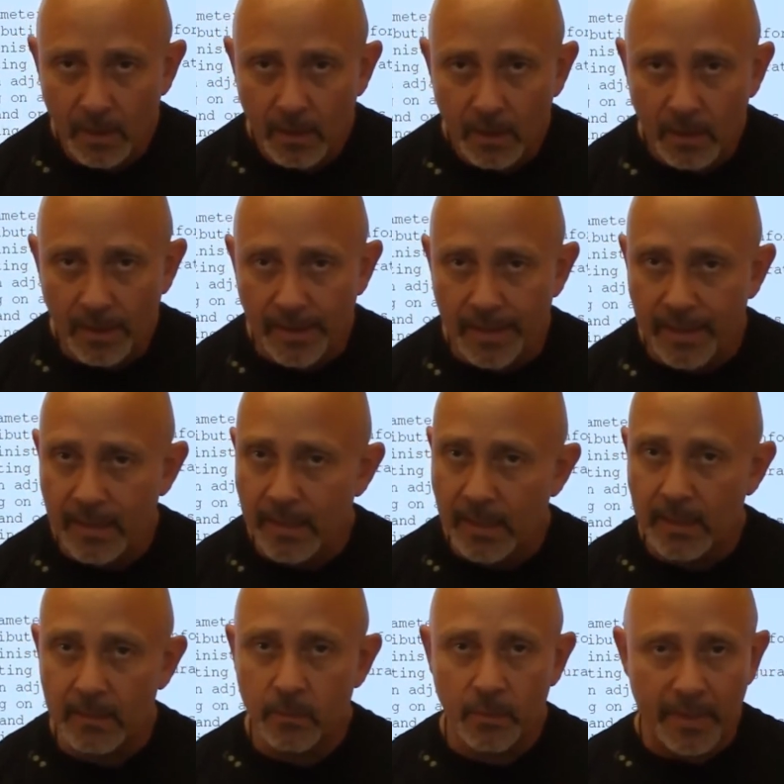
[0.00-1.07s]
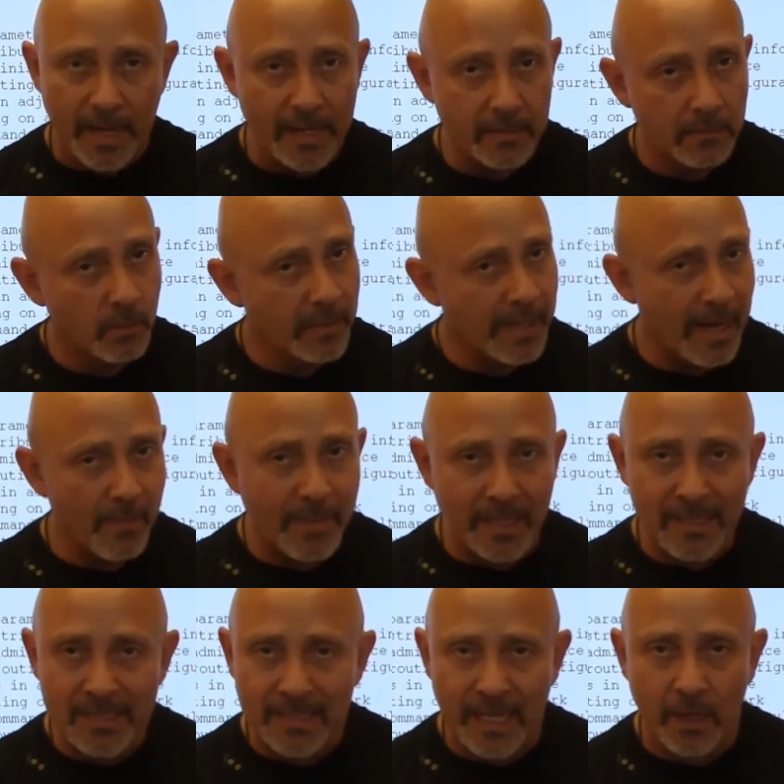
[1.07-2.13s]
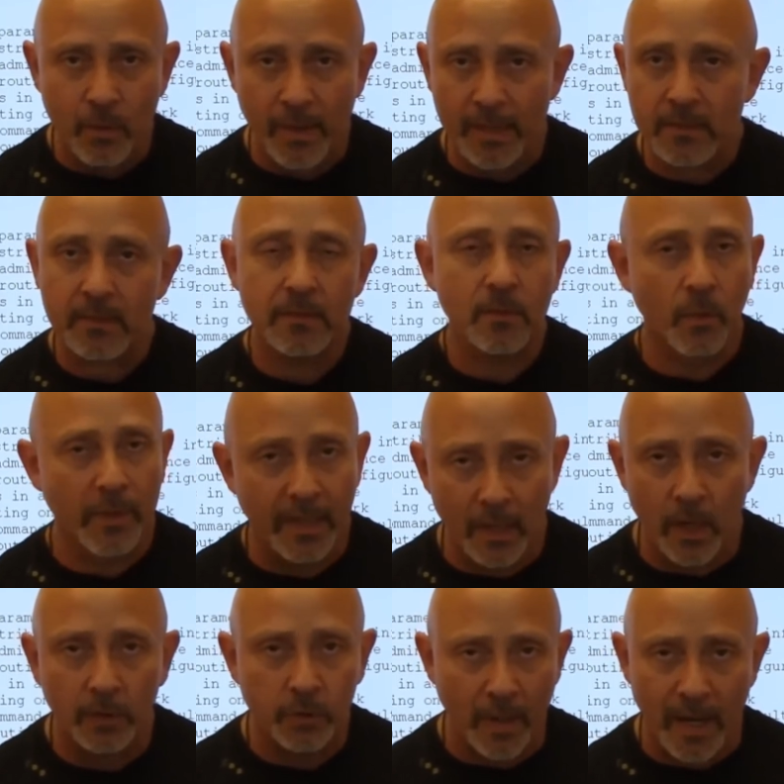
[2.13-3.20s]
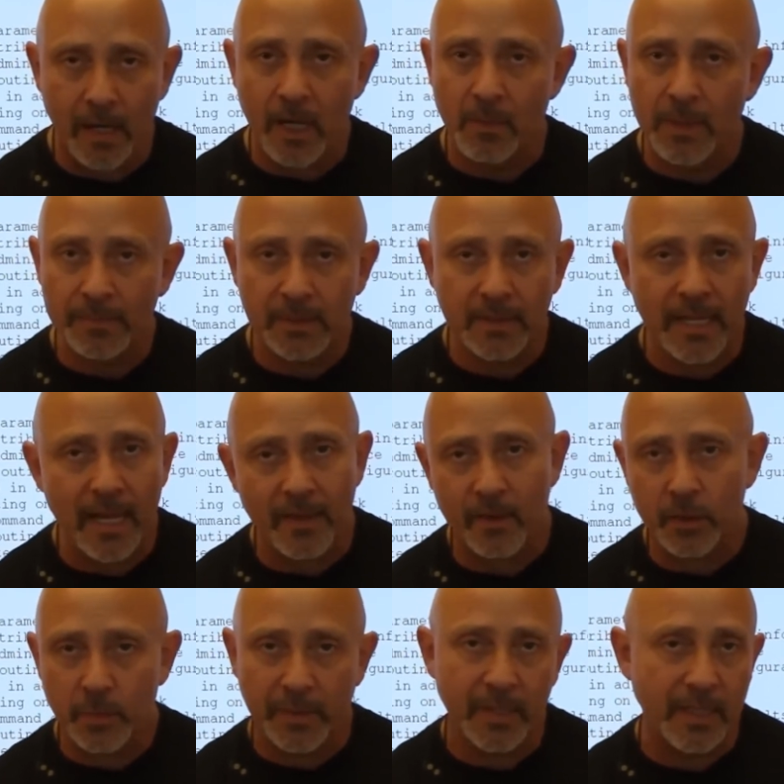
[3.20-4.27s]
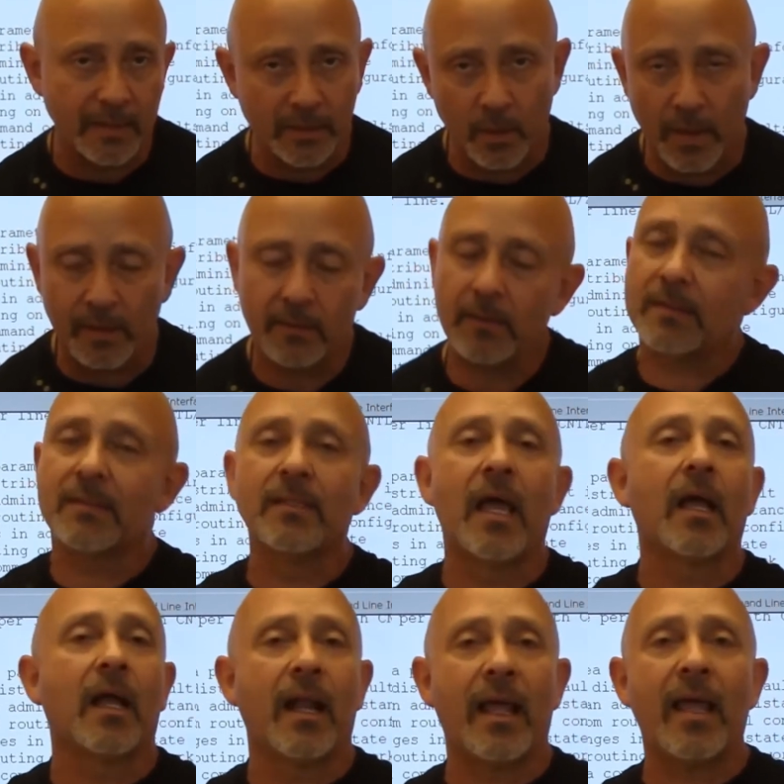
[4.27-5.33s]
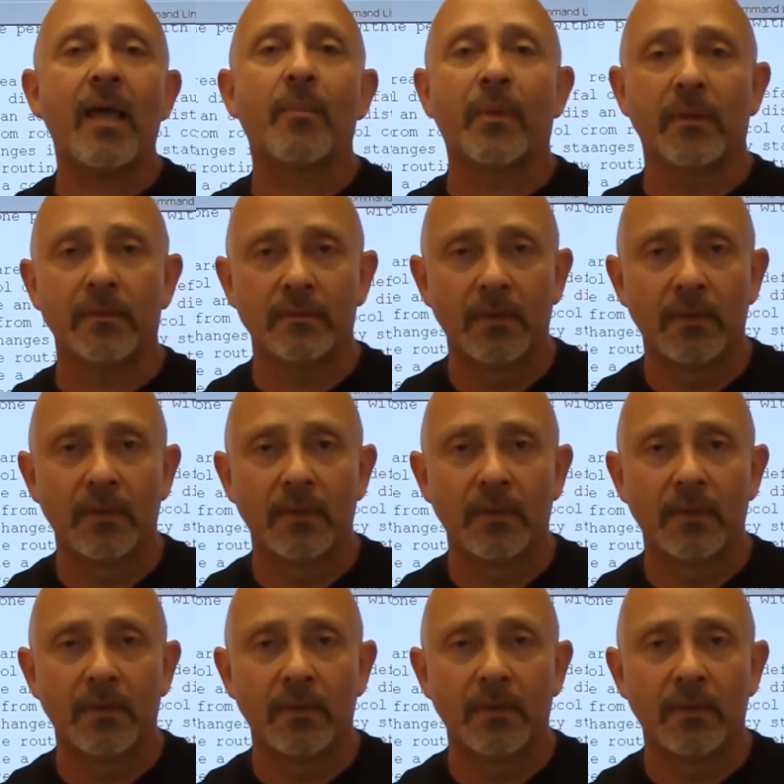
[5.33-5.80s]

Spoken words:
And then we gotta be in sequence so we can all try and come up together so we can get the right. It's not going to happen.